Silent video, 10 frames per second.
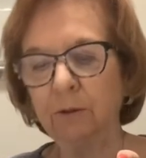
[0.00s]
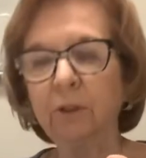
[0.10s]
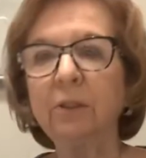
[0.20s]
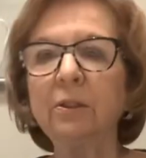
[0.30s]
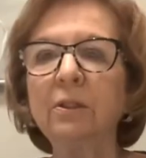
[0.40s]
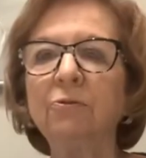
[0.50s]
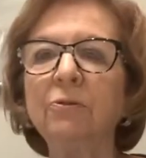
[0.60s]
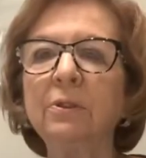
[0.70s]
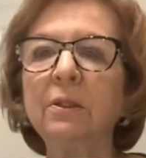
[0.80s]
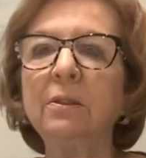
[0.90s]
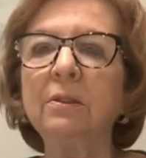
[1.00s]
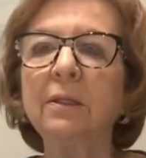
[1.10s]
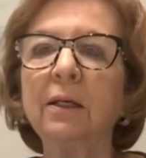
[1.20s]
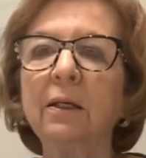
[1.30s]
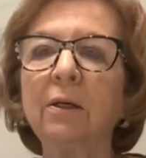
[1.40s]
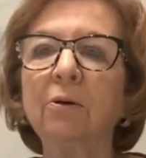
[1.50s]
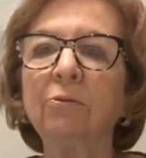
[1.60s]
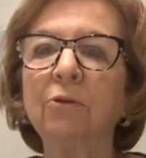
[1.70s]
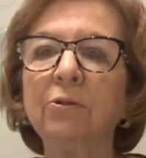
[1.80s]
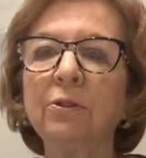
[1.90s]
look at the difference in the second coat
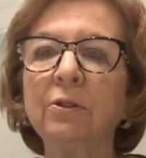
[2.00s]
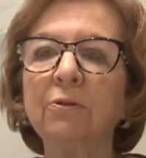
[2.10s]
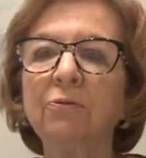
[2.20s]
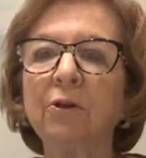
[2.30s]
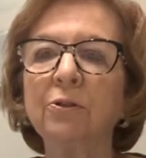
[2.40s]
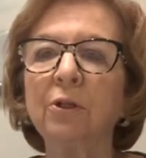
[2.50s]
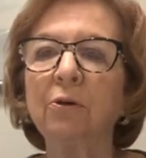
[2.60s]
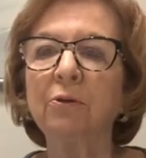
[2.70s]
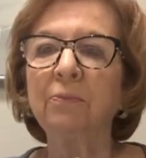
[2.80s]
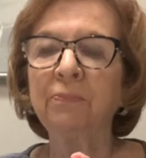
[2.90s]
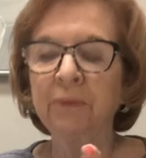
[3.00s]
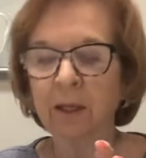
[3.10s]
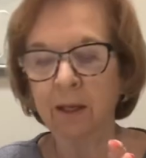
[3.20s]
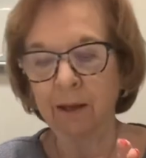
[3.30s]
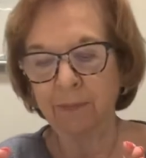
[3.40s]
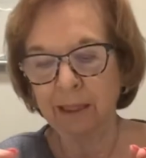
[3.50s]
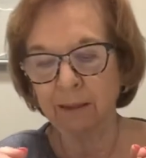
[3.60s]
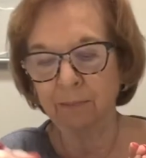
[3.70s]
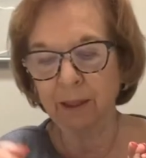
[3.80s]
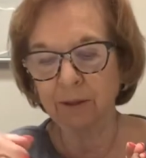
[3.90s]
versus the first coat. It makes
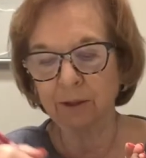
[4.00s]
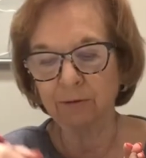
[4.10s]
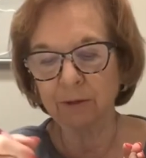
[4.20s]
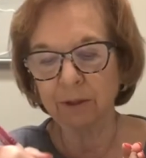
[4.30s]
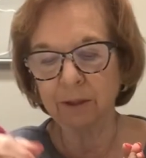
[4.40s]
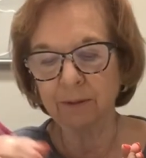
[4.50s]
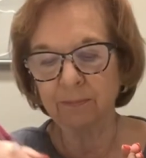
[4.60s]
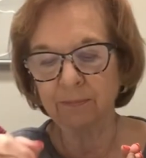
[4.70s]
a big difference.